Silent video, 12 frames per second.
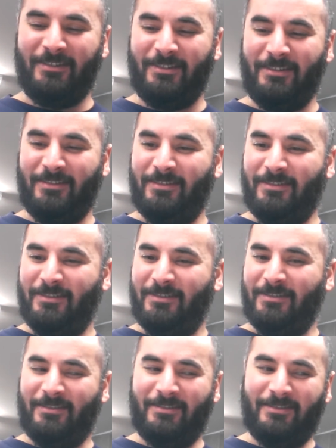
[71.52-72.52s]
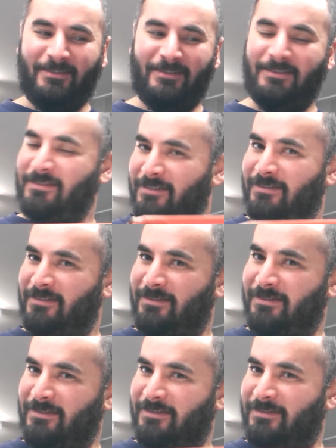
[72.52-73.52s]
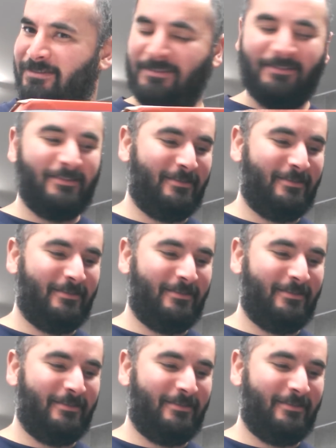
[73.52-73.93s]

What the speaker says: Nobody speaks.